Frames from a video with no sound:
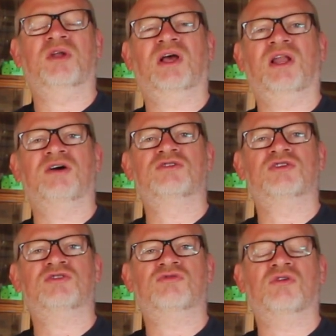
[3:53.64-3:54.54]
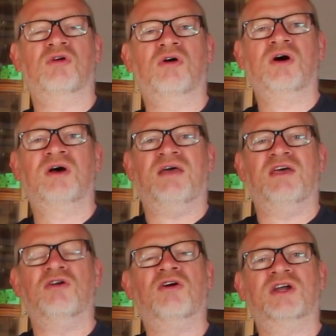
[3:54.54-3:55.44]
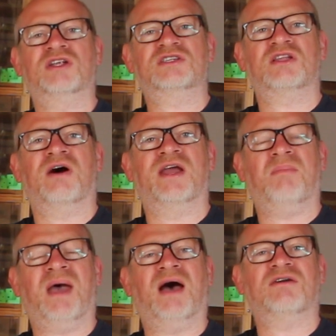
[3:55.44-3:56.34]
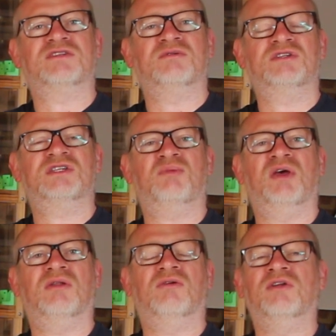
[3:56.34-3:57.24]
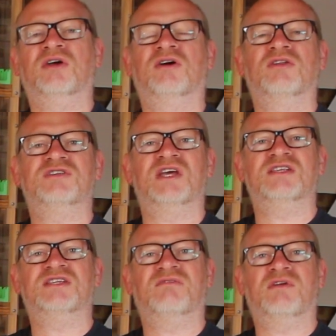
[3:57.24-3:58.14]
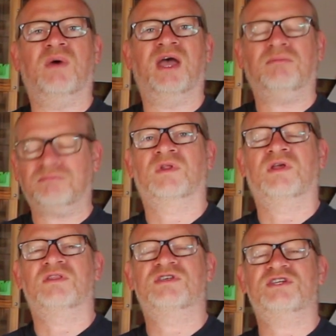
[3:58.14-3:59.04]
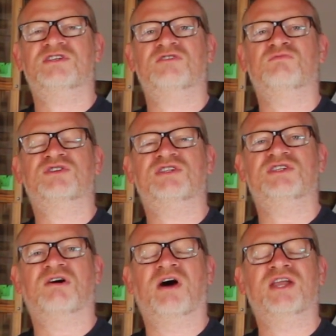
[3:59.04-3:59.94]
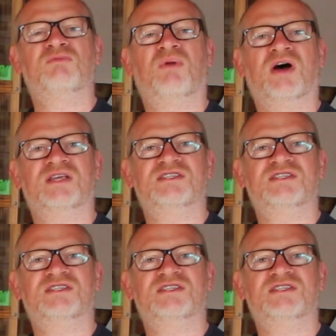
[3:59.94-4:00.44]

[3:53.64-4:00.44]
and close the drawer and they're not going to slide about and spill all your contents everywhere. The system was designed by